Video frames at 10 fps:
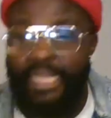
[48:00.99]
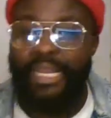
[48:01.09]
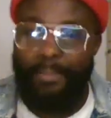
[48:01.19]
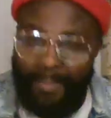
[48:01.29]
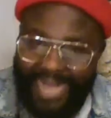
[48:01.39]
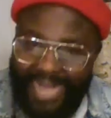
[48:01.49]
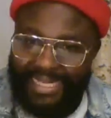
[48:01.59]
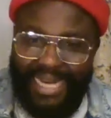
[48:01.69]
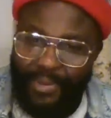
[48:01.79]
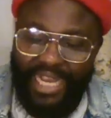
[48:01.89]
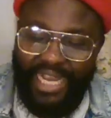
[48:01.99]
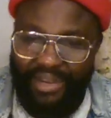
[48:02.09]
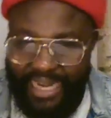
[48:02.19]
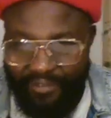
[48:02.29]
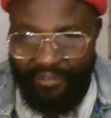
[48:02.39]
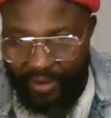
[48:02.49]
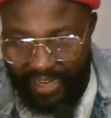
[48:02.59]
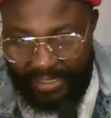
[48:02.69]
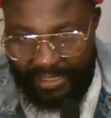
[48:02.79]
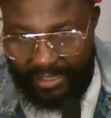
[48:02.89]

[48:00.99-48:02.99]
Mazi Nnamdi Kanu can never prevent it